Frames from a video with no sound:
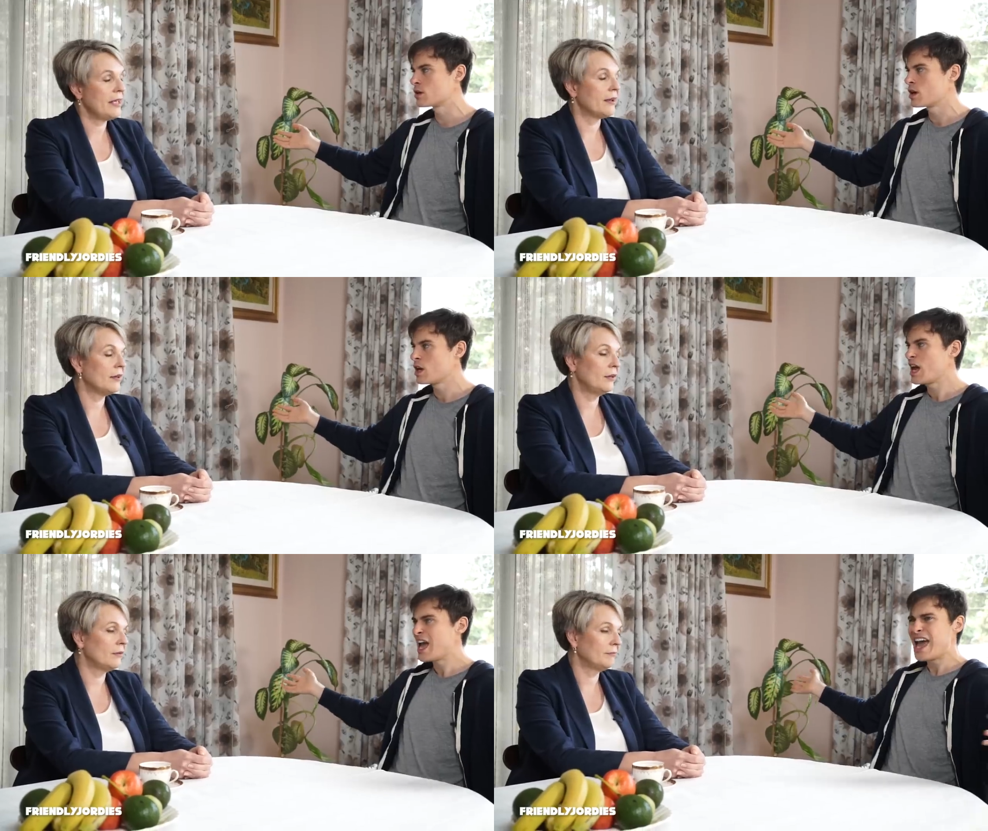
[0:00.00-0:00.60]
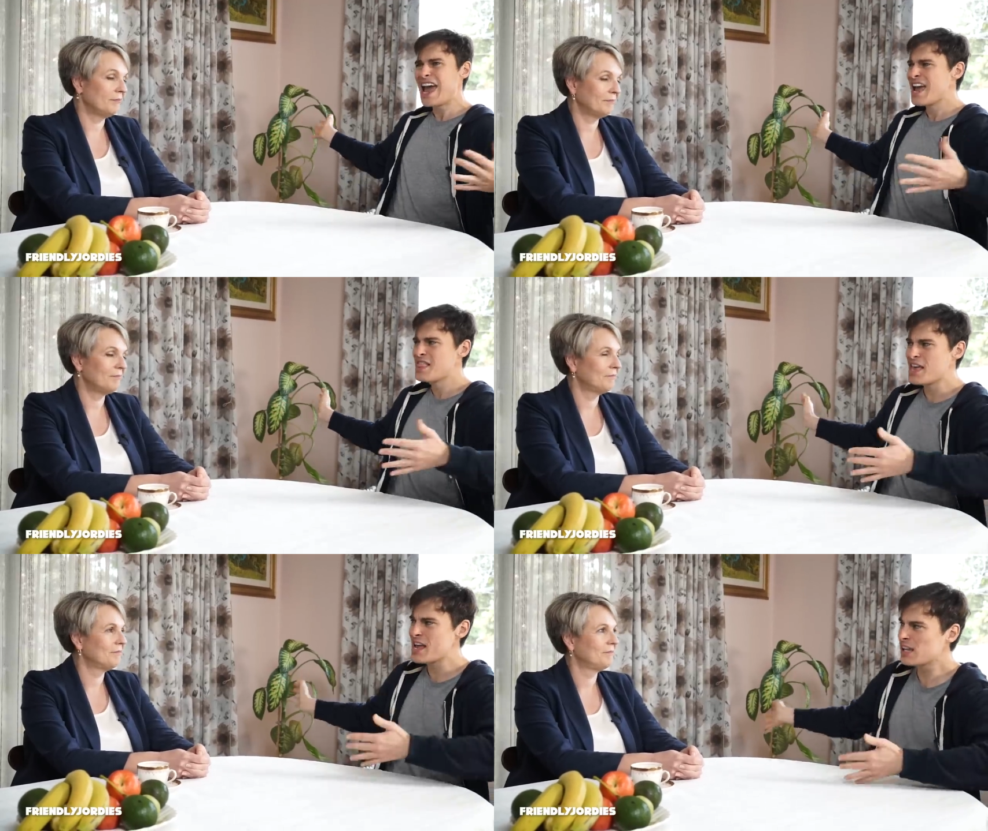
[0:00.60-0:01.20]
Speaker 1: Yeah.
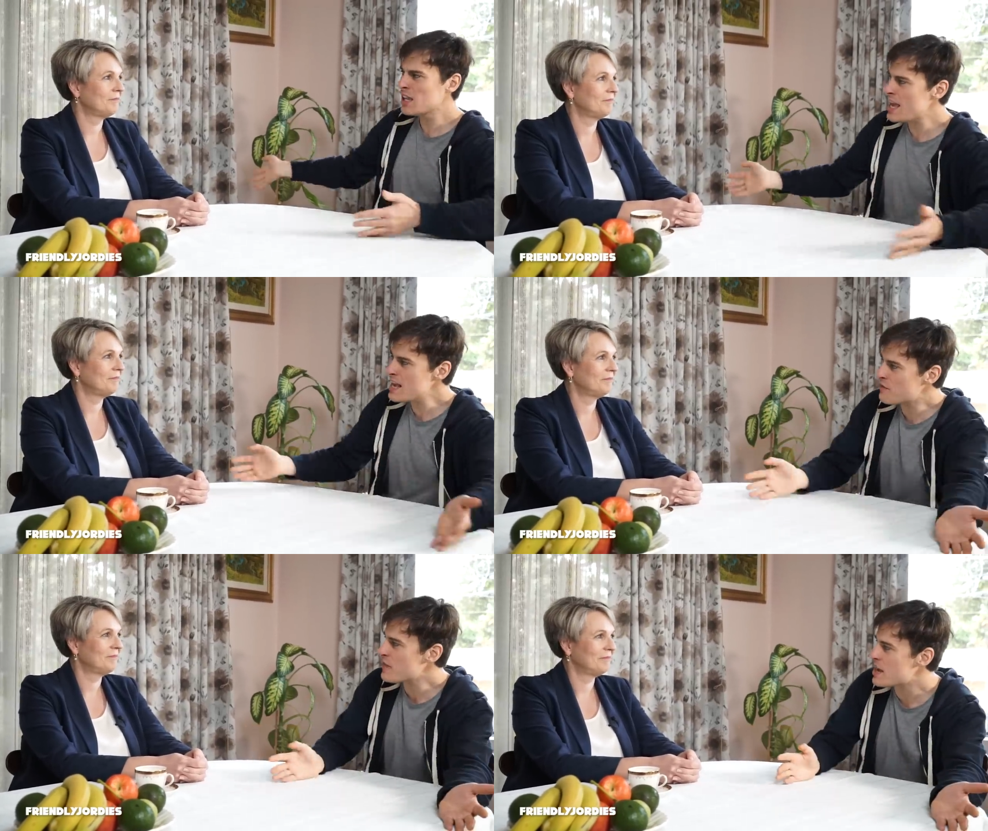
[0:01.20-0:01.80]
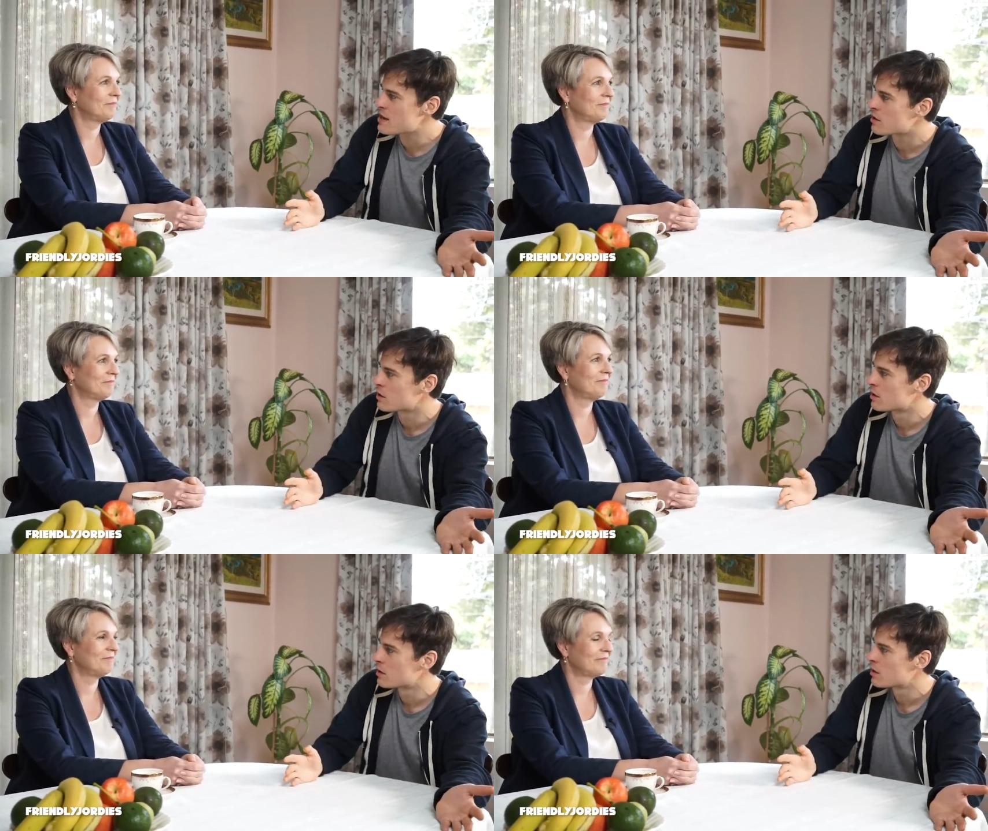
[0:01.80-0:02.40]
And they're
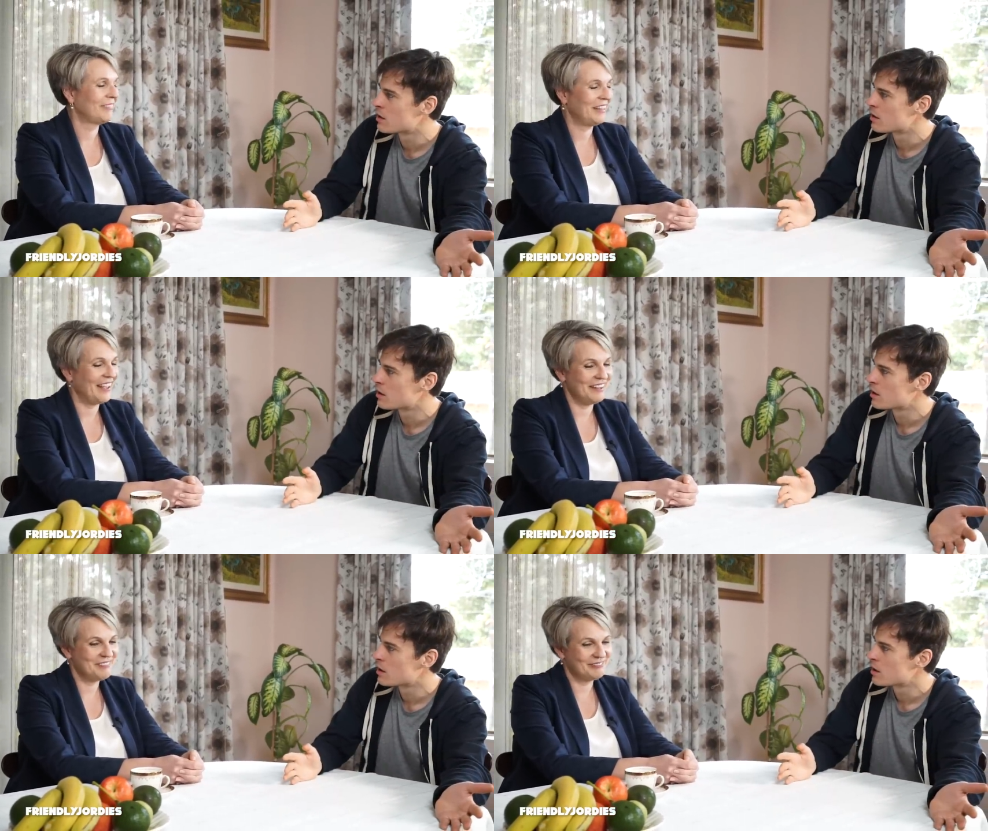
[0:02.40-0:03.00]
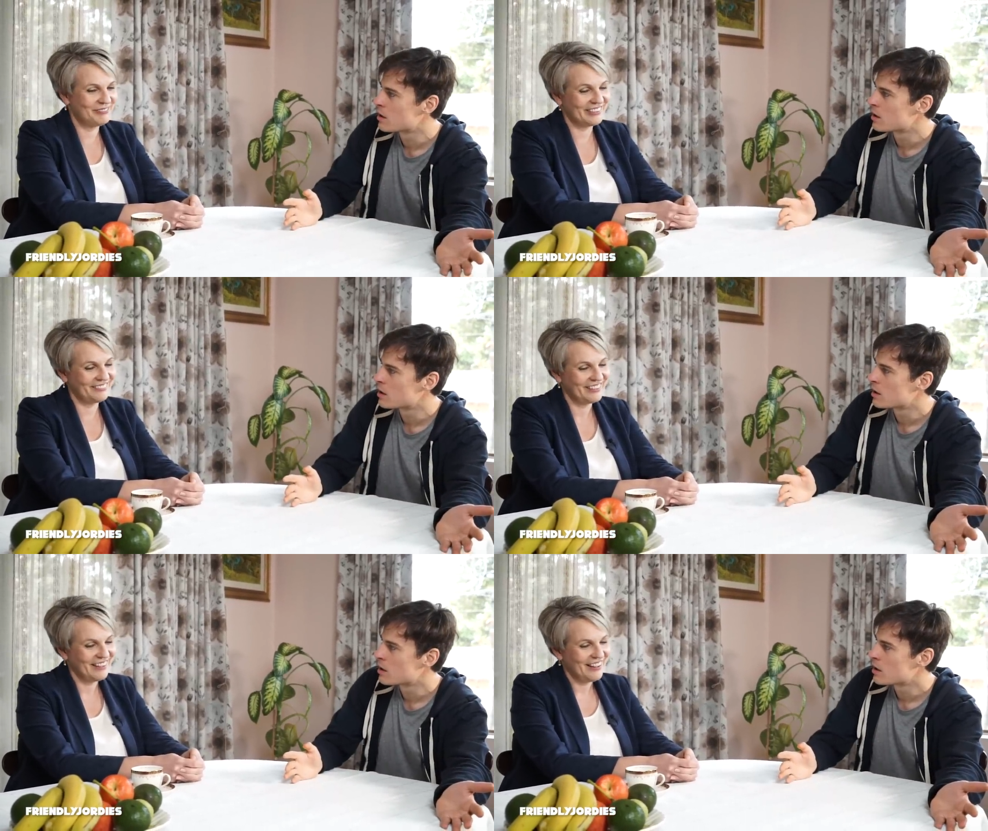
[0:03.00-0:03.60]
leaving.
Speaker 2: Yeah,
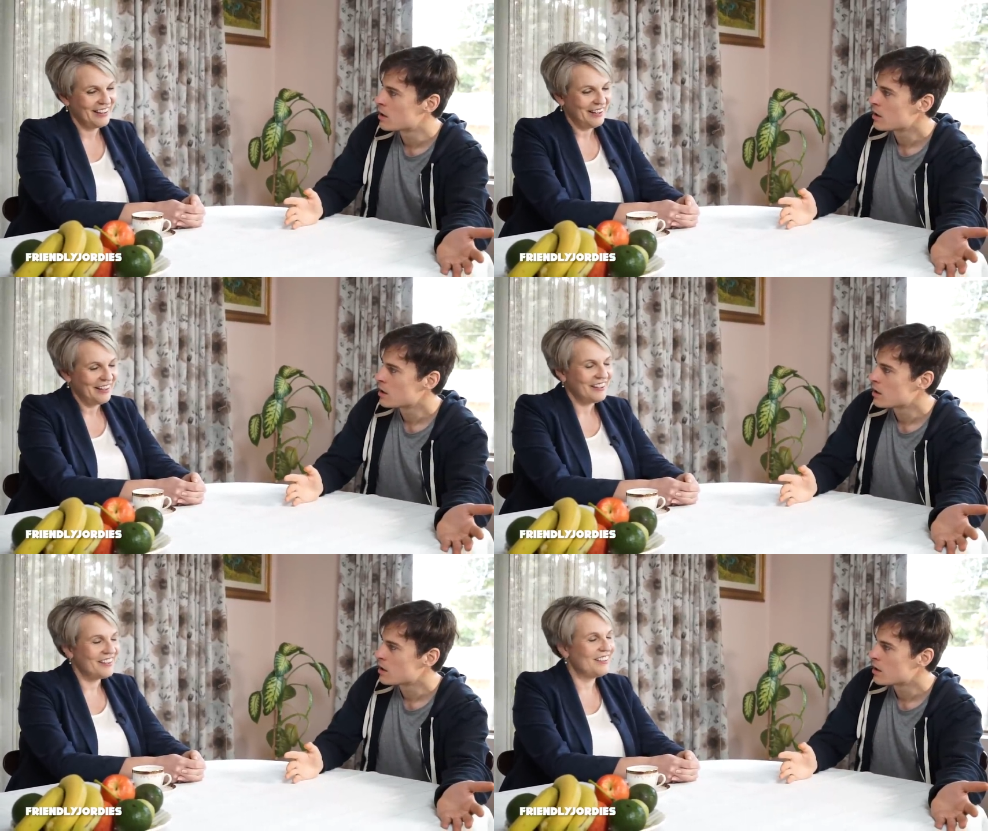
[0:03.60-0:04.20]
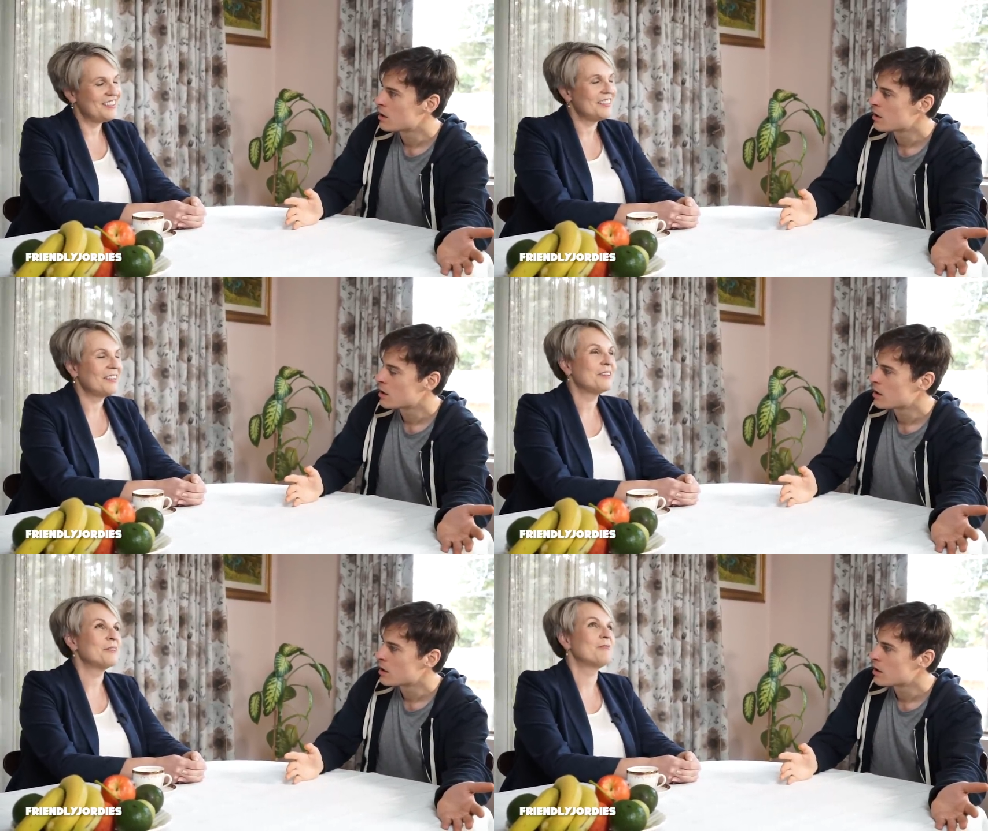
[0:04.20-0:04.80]
well, do you
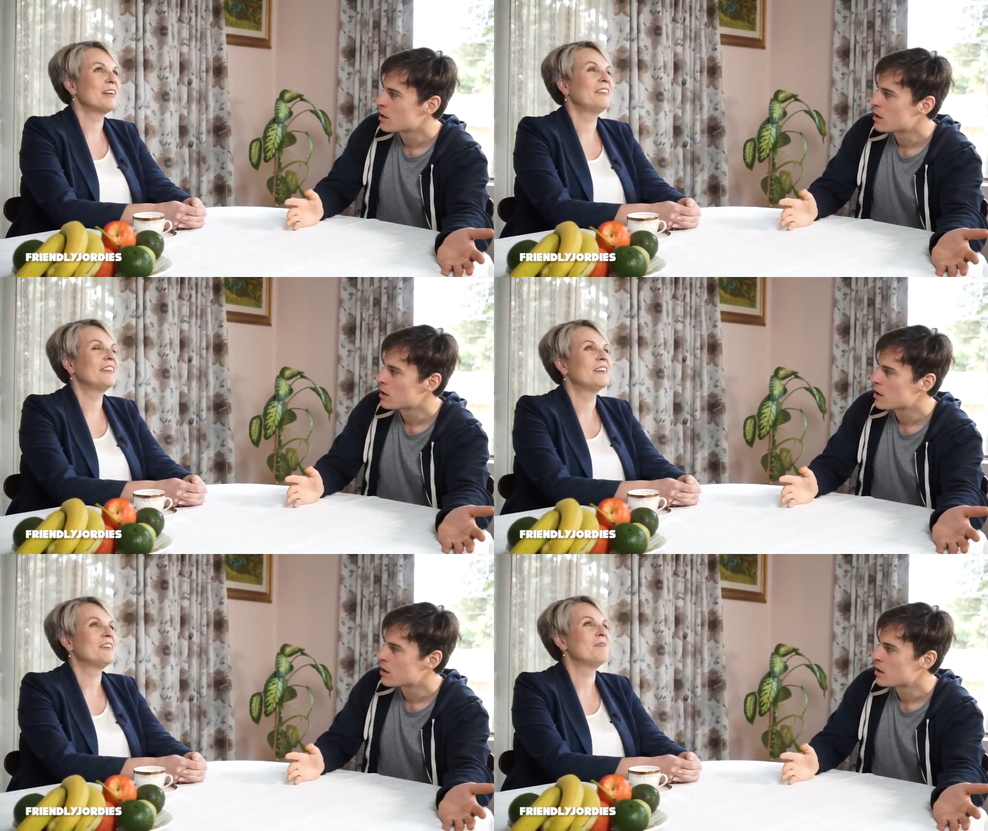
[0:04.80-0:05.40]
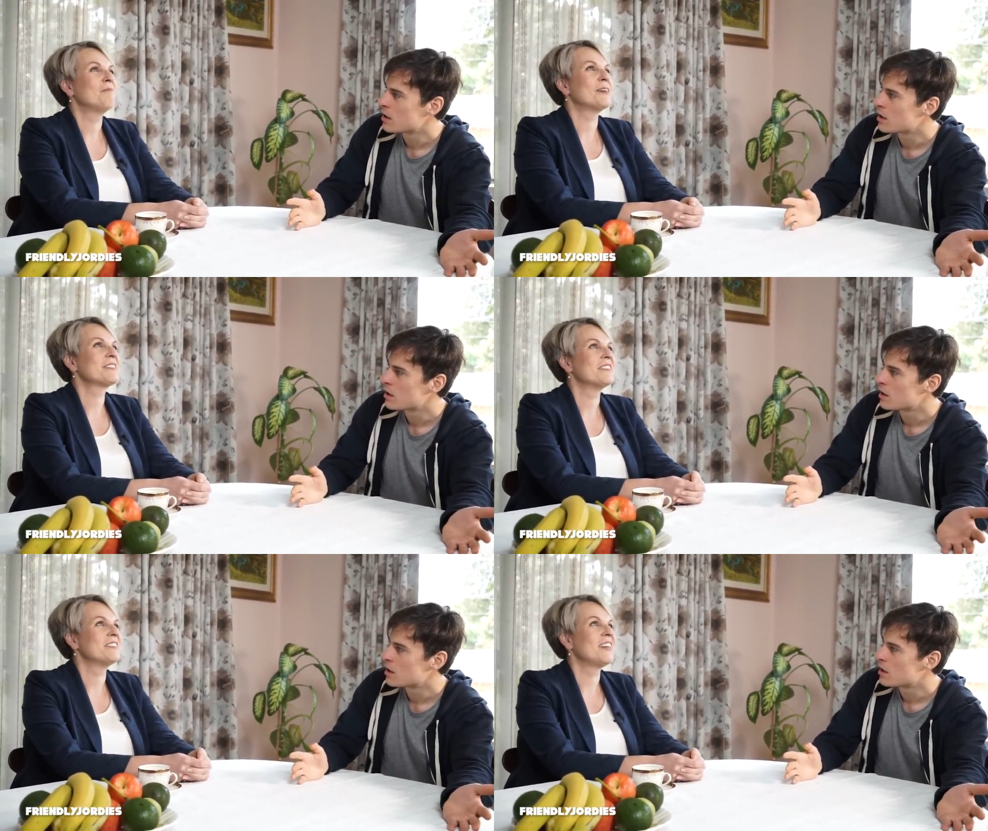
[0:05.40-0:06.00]
know, one of the most